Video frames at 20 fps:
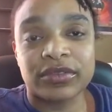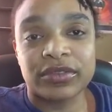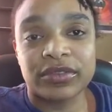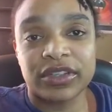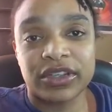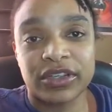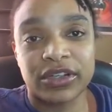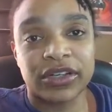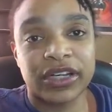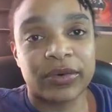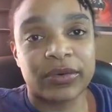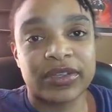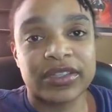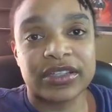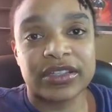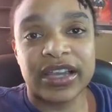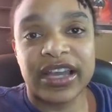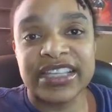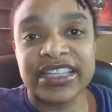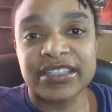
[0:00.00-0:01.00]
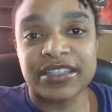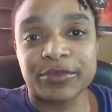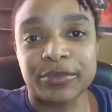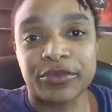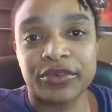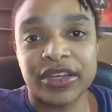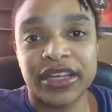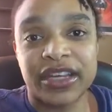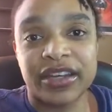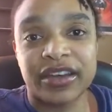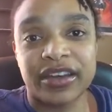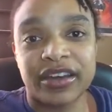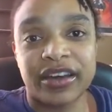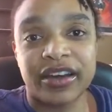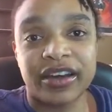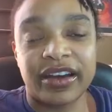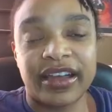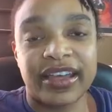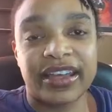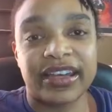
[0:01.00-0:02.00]
you know, there was a lot of debris in
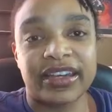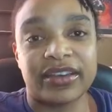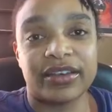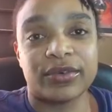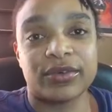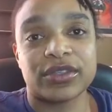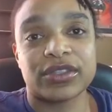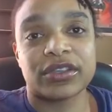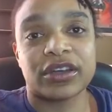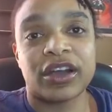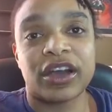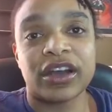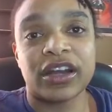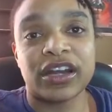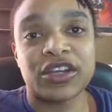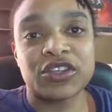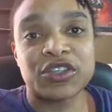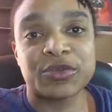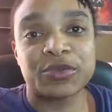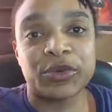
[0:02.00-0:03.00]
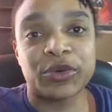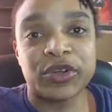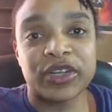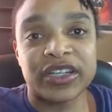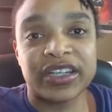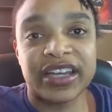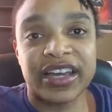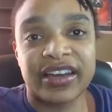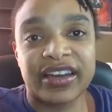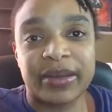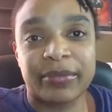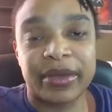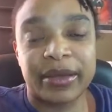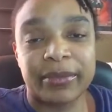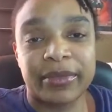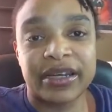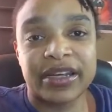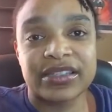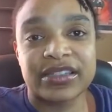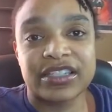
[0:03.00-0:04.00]
there, and it was, the cartilage was broken down and my
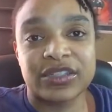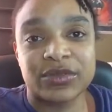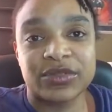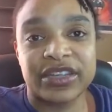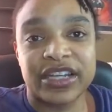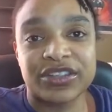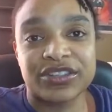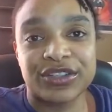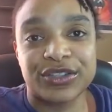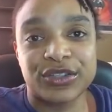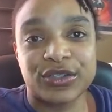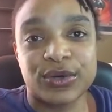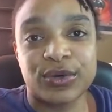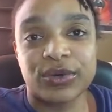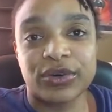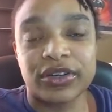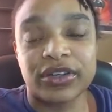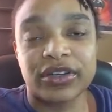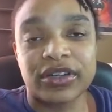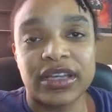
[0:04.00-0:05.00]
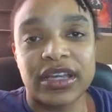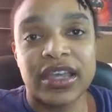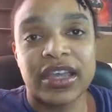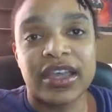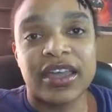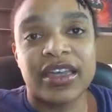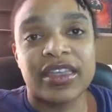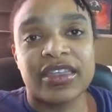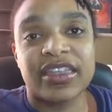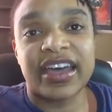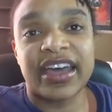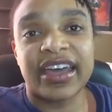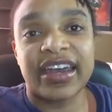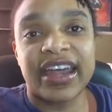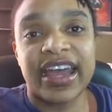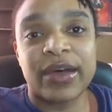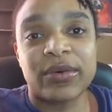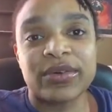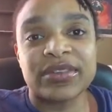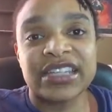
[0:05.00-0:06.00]
meniscus was actually torn, that
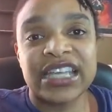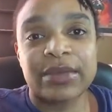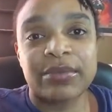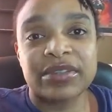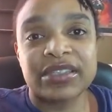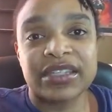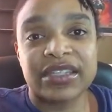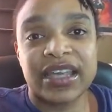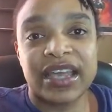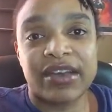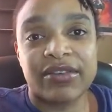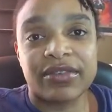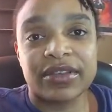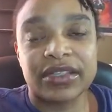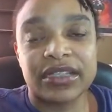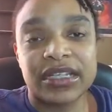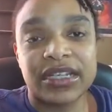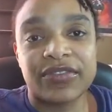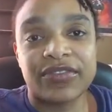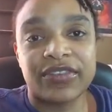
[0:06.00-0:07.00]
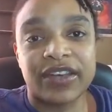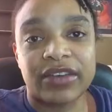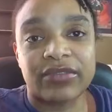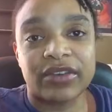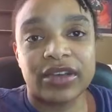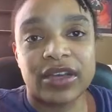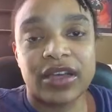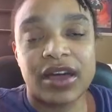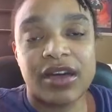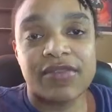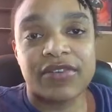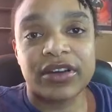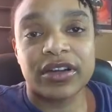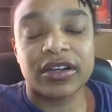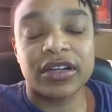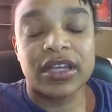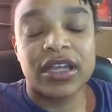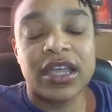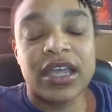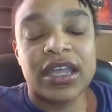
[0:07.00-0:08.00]
I was able to get relief and recover.